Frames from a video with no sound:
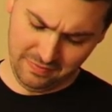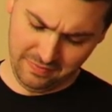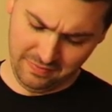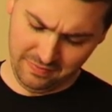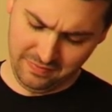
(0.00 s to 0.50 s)

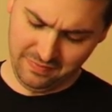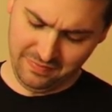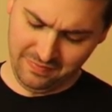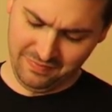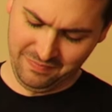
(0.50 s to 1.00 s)

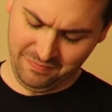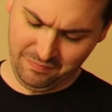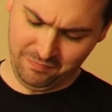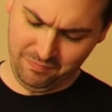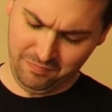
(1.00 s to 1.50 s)

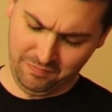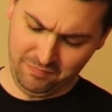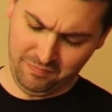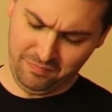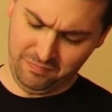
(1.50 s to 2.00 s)
[no speech]